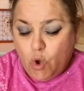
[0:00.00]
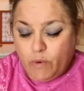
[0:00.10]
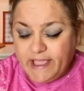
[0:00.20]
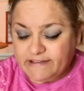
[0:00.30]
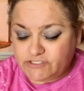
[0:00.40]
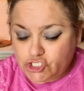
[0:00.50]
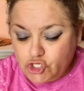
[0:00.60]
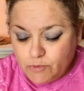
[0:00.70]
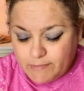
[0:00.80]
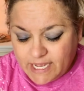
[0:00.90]
We have
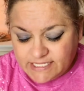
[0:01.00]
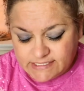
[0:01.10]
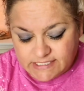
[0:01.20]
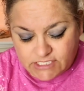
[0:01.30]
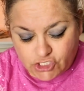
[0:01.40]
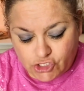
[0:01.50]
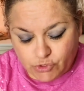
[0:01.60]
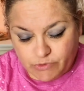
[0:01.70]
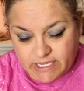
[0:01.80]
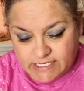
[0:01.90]
two months to
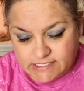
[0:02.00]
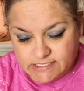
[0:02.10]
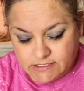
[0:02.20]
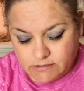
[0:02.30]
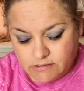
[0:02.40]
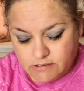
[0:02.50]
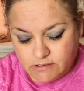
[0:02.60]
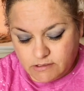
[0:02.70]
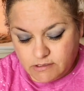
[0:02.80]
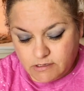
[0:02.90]
do this
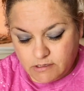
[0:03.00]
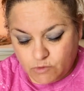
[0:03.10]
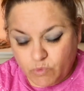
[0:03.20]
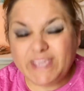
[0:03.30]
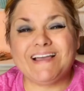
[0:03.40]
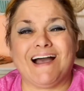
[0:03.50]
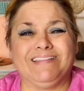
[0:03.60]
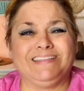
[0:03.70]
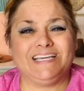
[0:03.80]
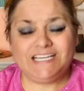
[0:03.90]
we
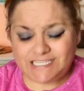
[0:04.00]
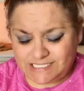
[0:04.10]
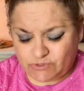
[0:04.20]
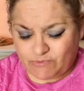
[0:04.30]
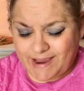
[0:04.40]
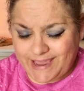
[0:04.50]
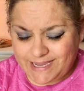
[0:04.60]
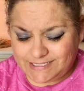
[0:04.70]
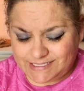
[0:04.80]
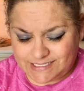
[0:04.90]
got this,
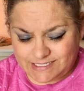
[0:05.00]
right?